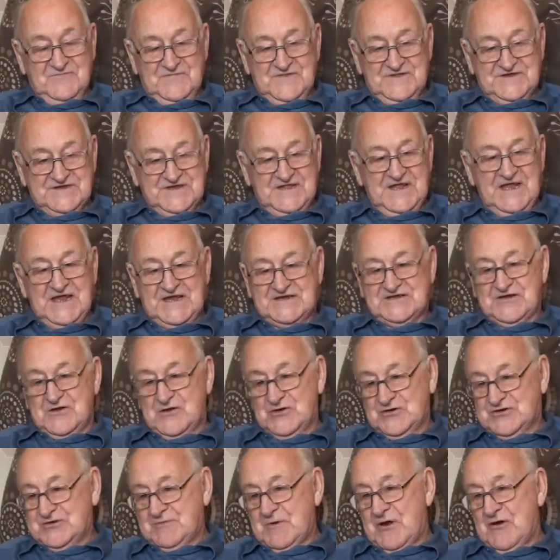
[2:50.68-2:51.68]
sticks
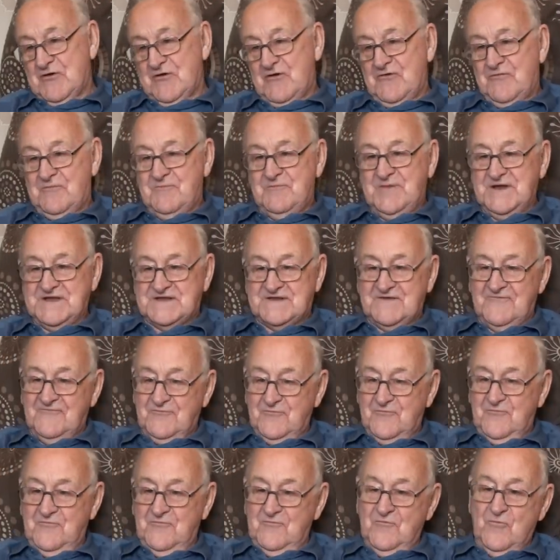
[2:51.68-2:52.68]
or bits of
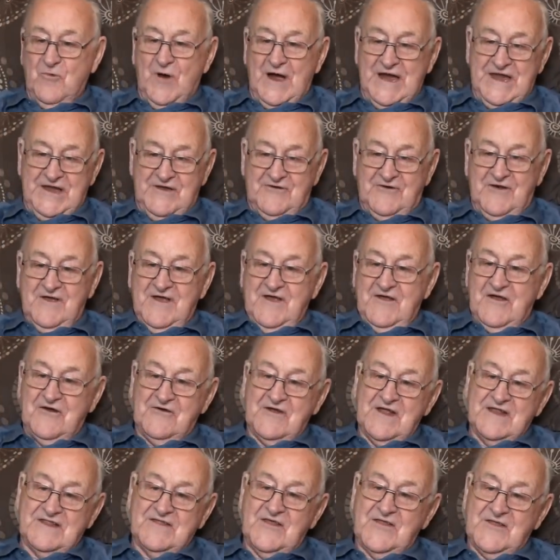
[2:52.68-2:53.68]
wire or
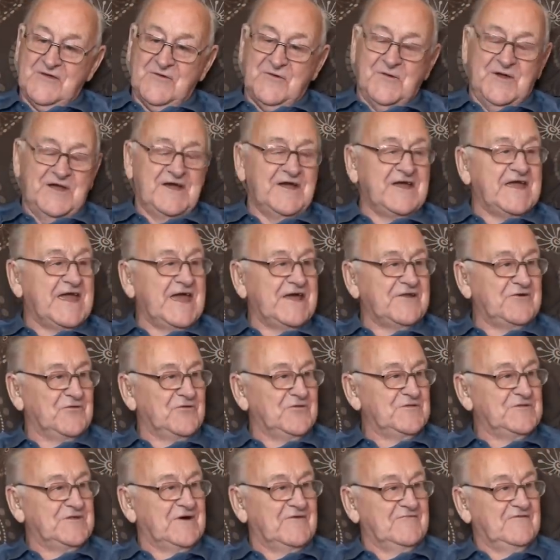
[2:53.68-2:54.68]
anything we could get
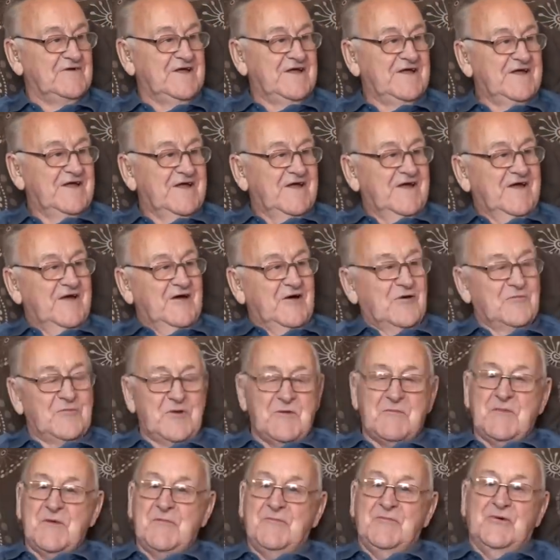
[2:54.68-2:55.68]
hold of. And
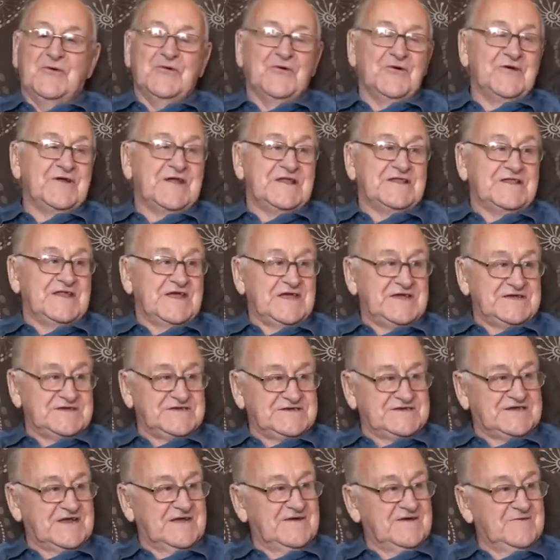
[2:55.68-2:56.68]
we'd be poking
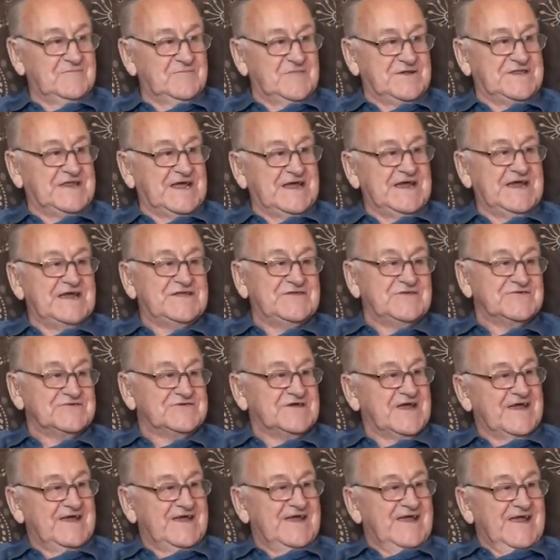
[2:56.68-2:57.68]
these potatoes.
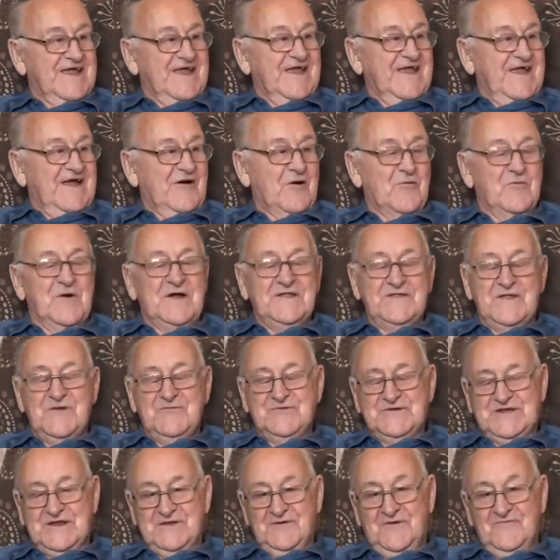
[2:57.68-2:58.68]
And when they
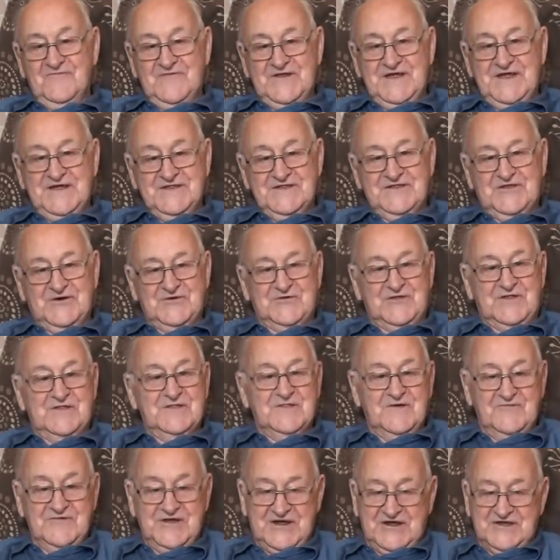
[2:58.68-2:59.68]
were lovely and done,
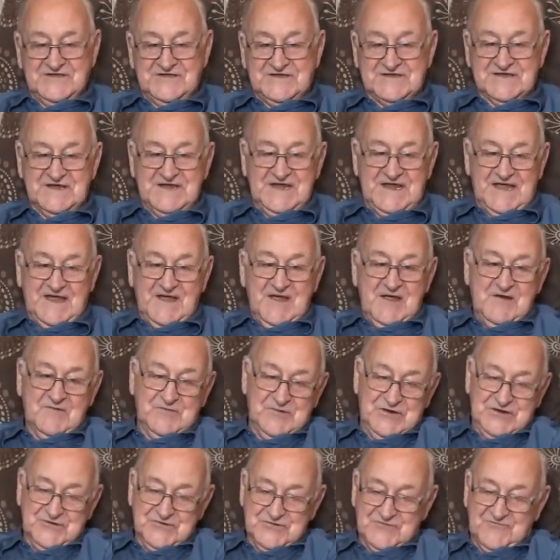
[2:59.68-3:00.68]
look, you could see,
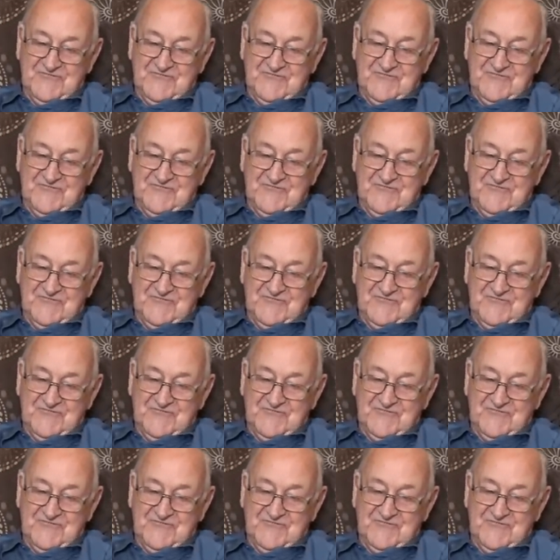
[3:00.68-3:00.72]
we'd just